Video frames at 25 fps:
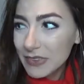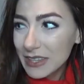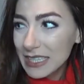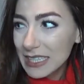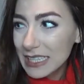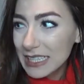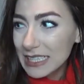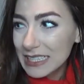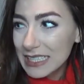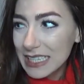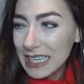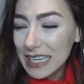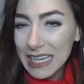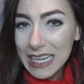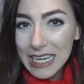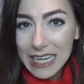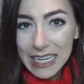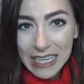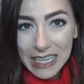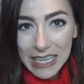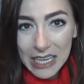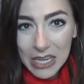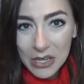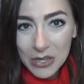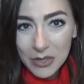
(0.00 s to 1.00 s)
is he gonna
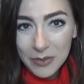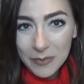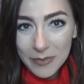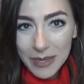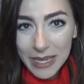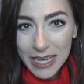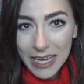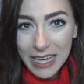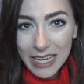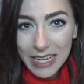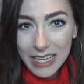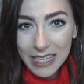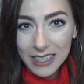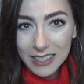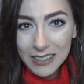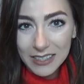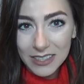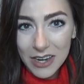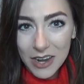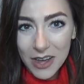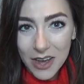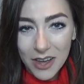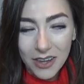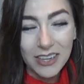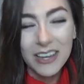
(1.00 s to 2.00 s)
kill me?
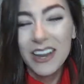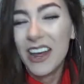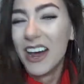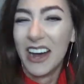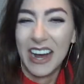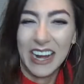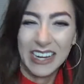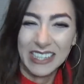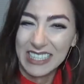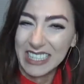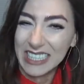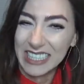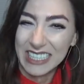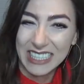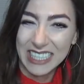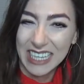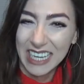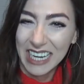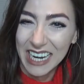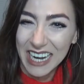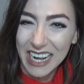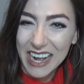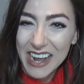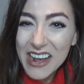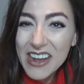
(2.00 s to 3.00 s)
No, I'm just
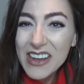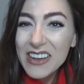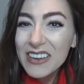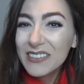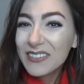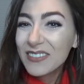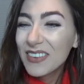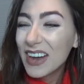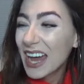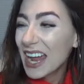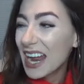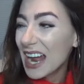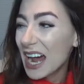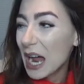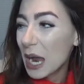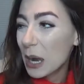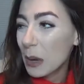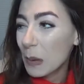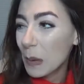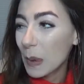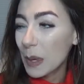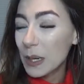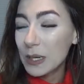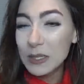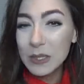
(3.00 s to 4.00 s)
kidding.
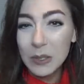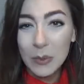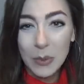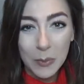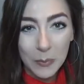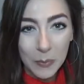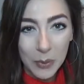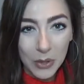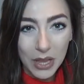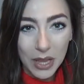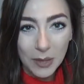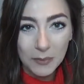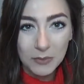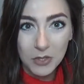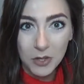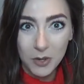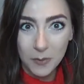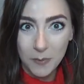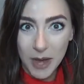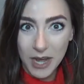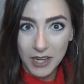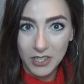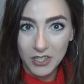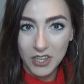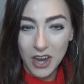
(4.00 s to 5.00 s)
But so we pull up to a
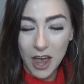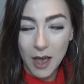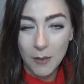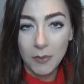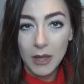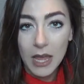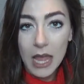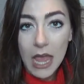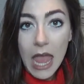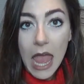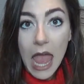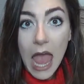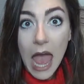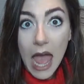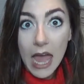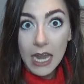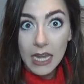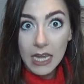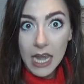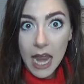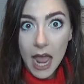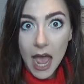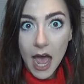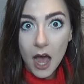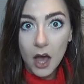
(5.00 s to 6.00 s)
pet shop
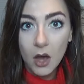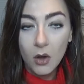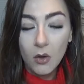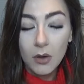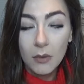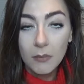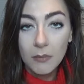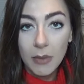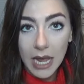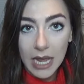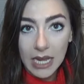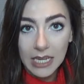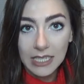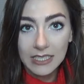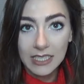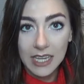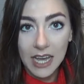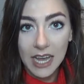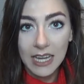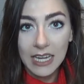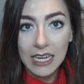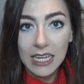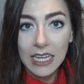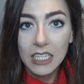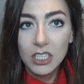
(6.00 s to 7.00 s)
and now my
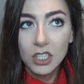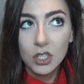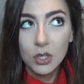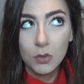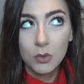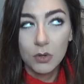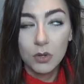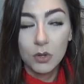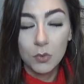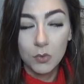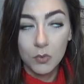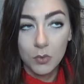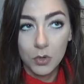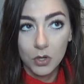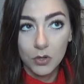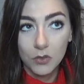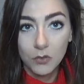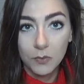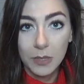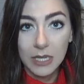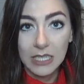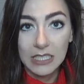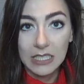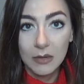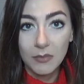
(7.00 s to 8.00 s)
anxiety is through the roof
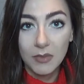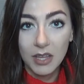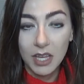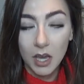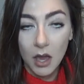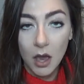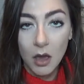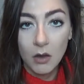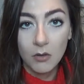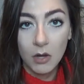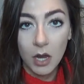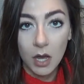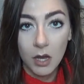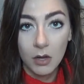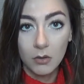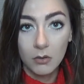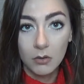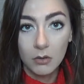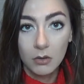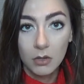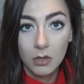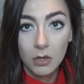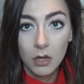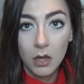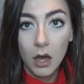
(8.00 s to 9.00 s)
because I'm like, oh no,
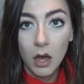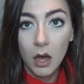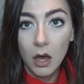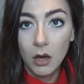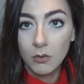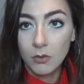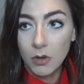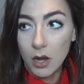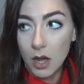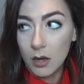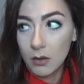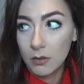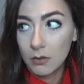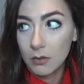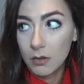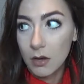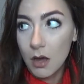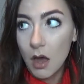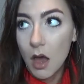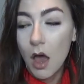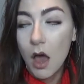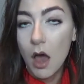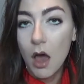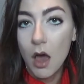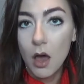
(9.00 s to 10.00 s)
oh no,
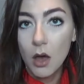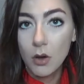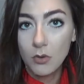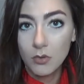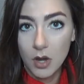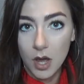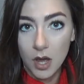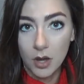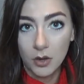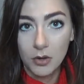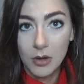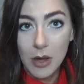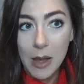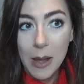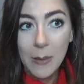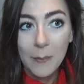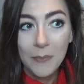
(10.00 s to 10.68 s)
oh no.